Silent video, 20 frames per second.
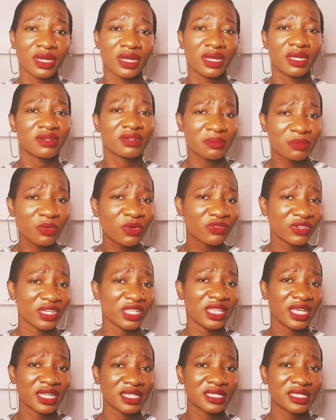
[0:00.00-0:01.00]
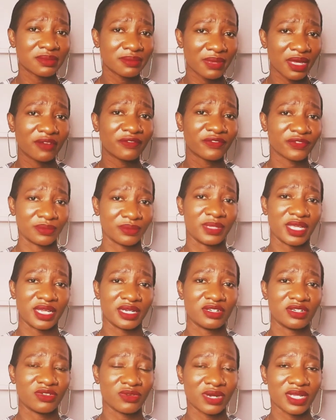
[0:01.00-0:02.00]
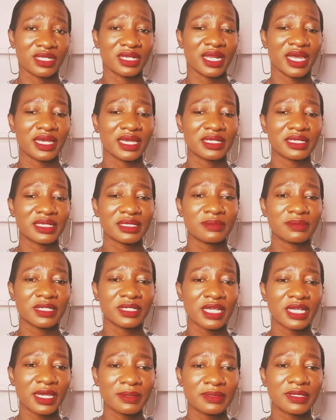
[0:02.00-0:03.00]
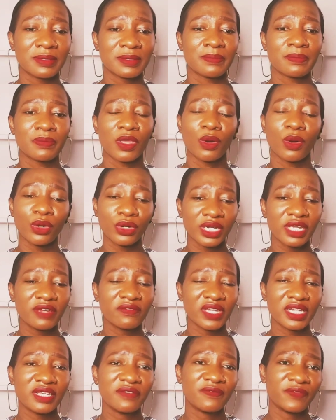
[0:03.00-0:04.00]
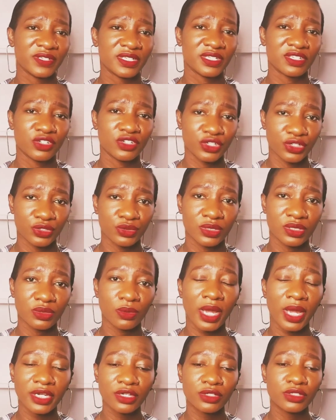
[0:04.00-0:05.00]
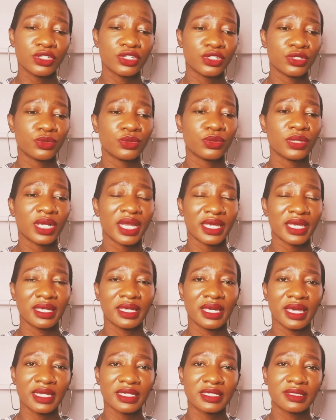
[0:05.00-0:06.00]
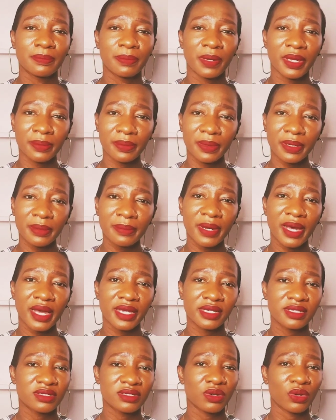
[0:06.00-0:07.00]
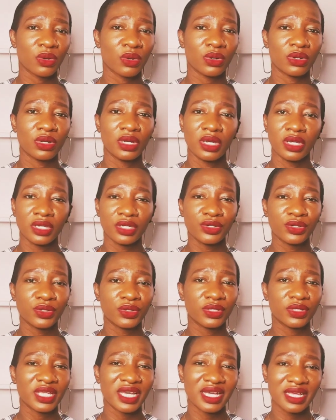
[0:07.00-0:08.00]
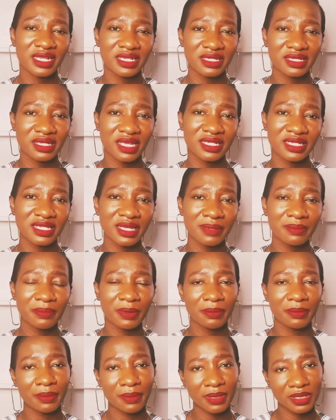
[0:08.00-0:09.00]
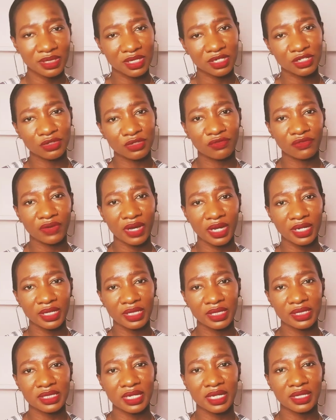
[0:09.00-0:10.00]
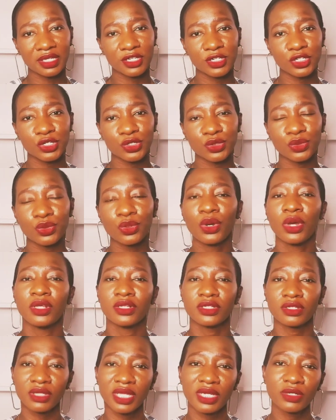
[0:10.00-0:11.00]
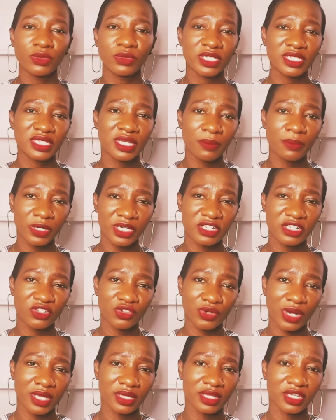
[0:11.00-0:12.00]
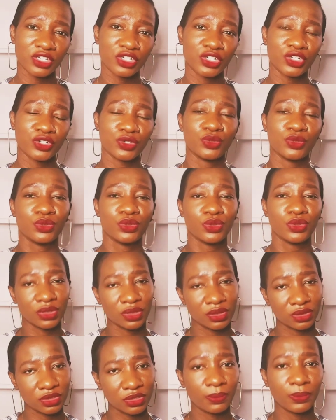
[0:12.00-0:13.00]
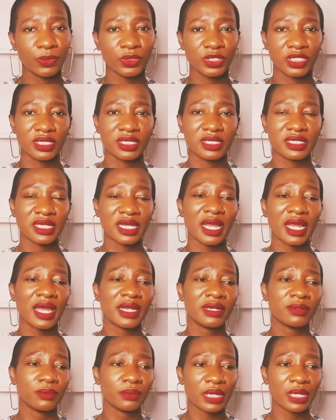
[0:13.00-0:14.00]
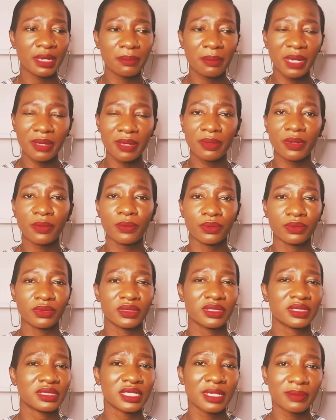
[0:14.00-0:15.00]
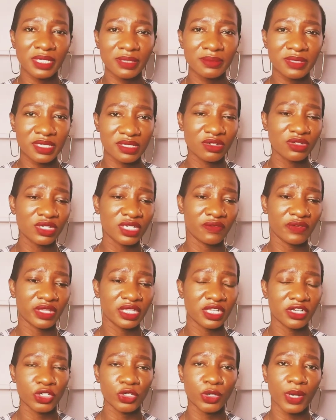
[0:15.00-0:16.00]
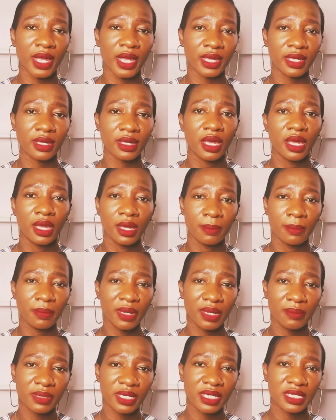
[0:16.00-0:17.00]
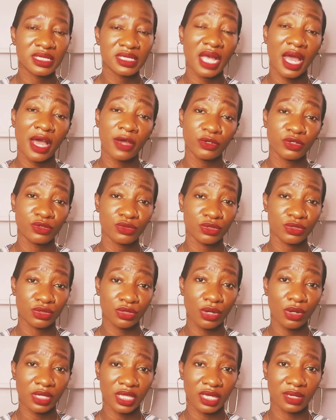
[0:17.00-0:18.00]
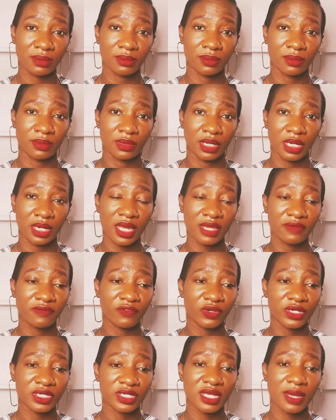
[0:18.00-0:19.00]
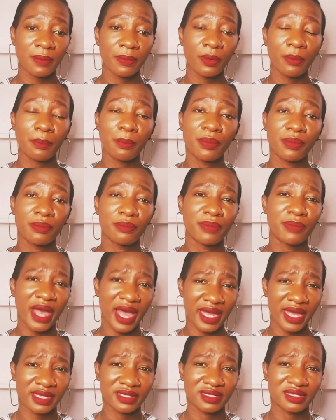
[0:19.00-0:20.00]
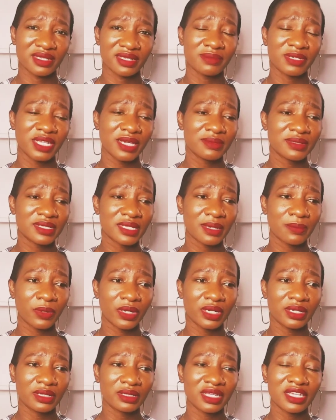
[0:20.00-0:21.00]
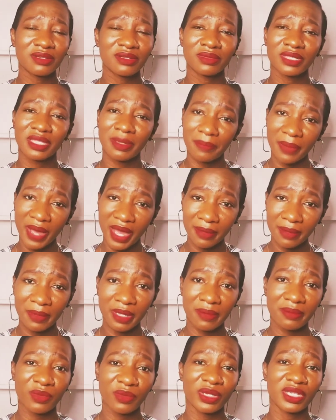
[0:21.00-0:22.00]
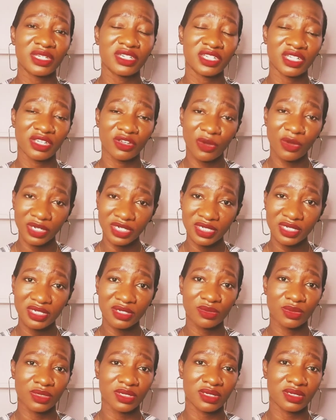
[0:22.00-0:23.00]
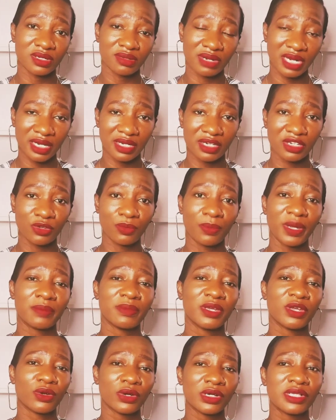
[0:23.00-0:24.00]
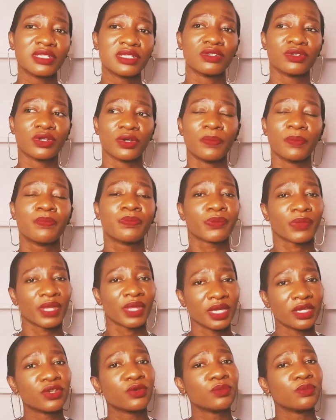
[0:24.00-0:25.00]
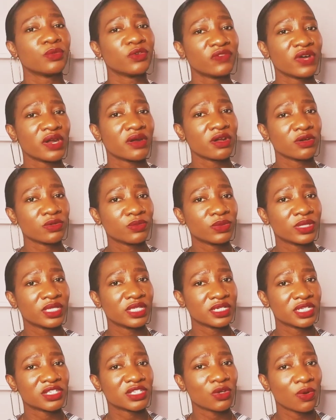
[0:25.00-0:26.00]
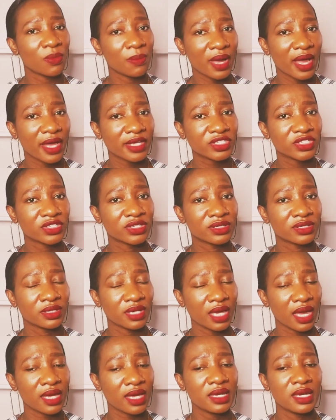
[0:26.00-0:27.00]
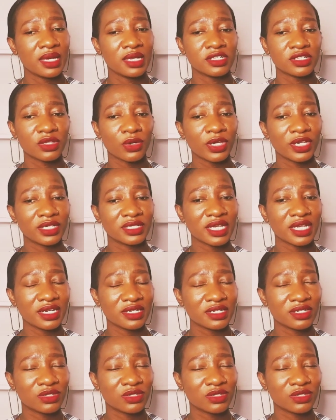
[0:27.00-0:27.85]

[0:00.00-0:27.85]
removing that smell from that dress. Like sometimes, or even if it's shoes, why don't you like get paper bags, or you know, there's some paper bags that you find inside the shoe, so that when someone is trying the shoe, you put it inside. And maybe sometimes it's not even the trying, maybe it's how you store them. Like for example, bags, sometimes someone, the bag, maybe when she got it, it was really new, but because you know you move around with it so much, yeah, so it tends